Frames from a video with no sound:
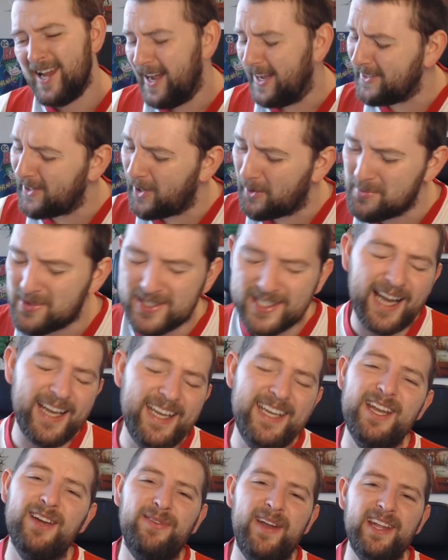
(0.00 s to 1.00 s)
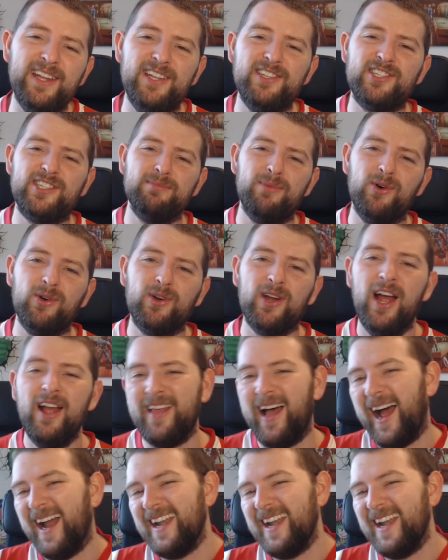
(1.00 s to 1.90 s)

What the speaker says: and now I'm sat here feeling smug that